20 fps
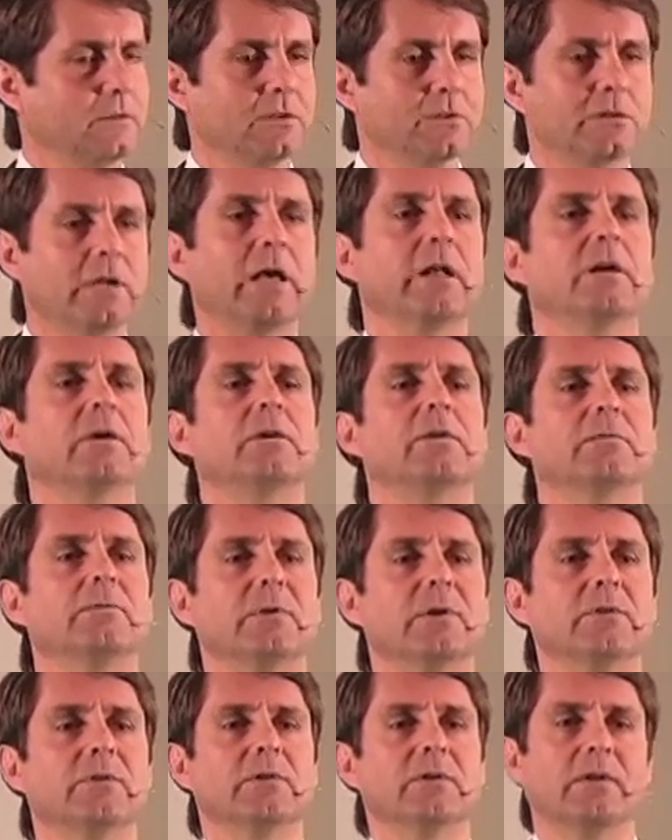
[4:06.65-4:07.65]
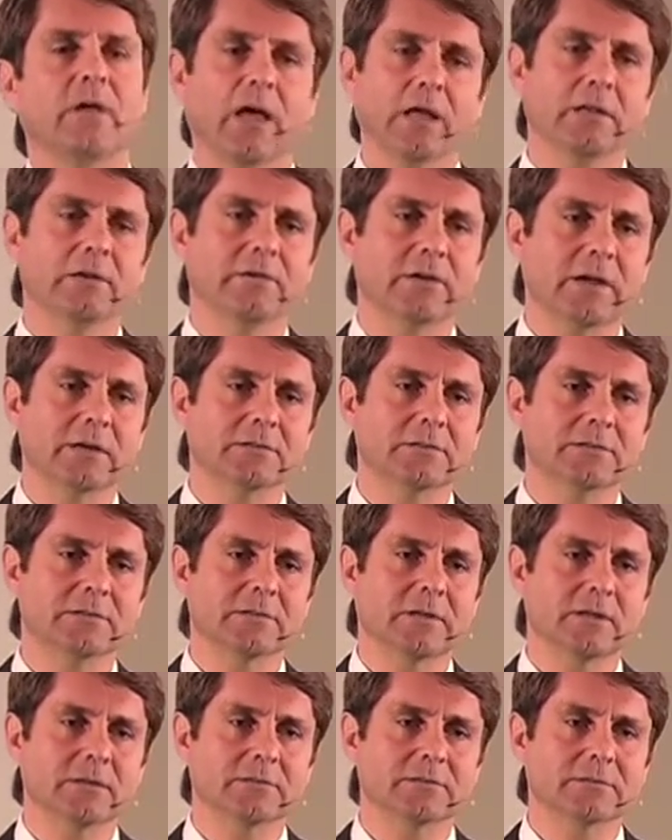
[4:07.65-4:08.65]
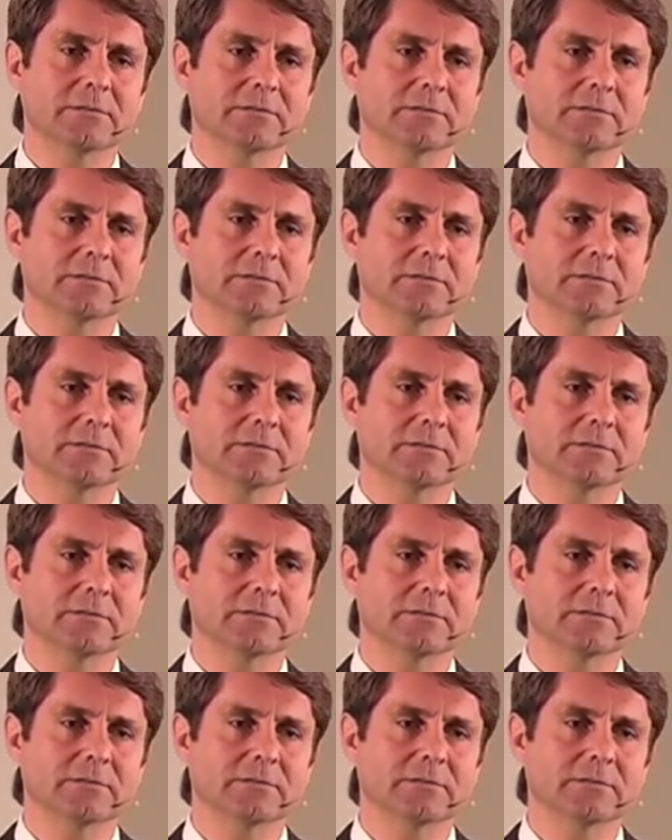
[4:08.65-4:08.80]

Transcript: Is that a good reason not to exercise?